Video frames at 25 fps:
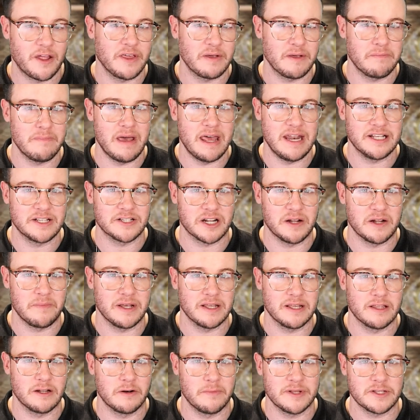But I think Medi's going to
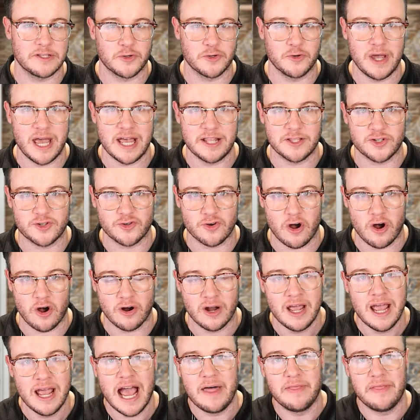be a little bit too
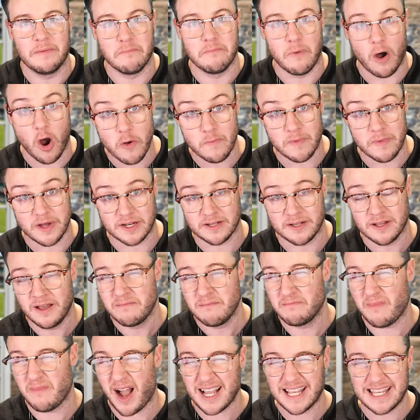headstrong. And the moment
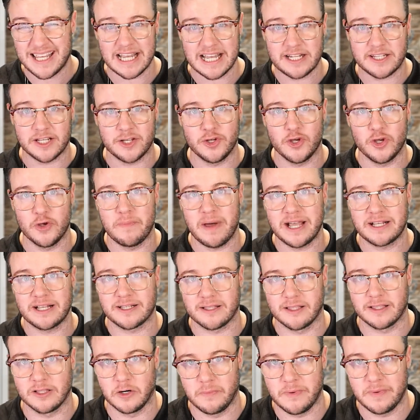might get to
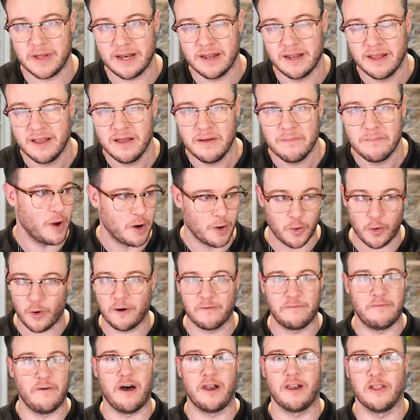Eubanks a little bit.
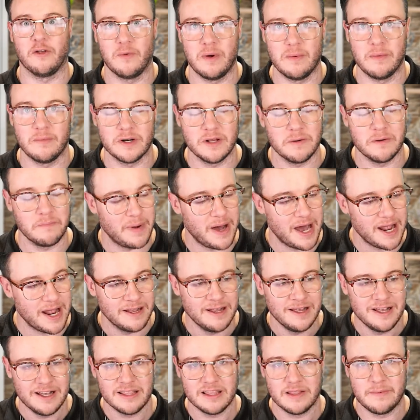Quarterfinal of Wimbledon,
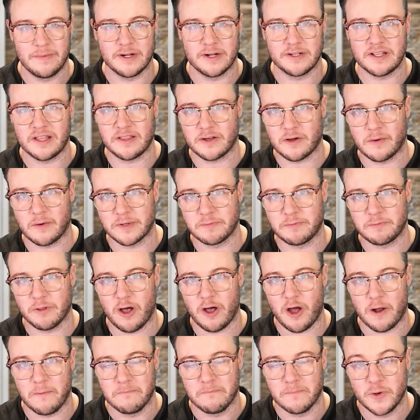but let me know down in the comments
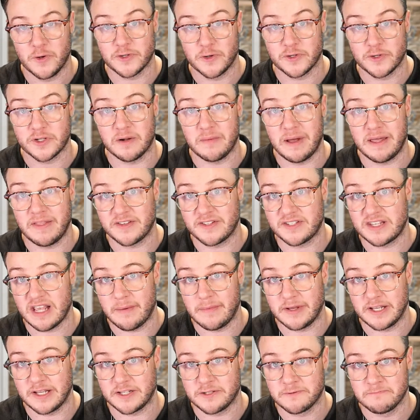below who's going to make the
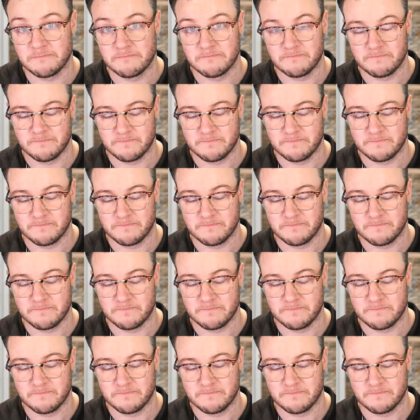semis.